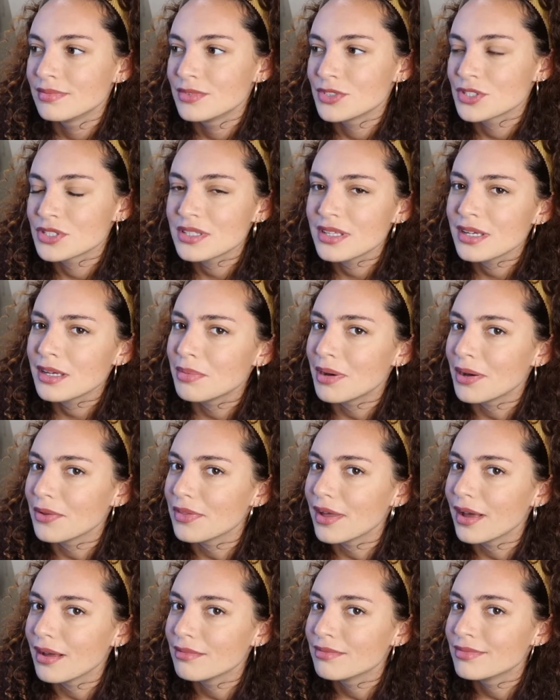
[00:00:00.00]
Just think about
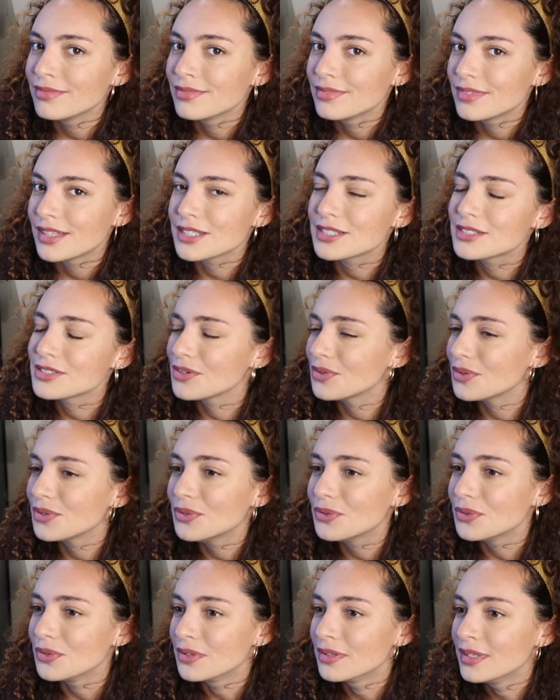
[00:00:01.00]
that. That's so
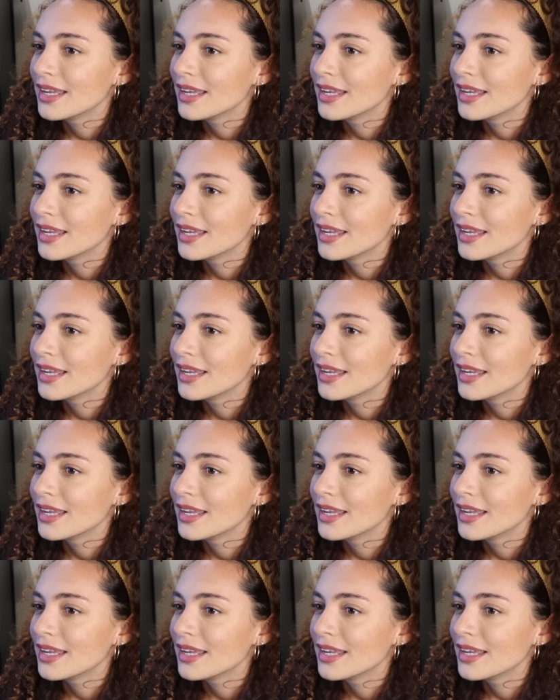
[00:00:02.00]
cool.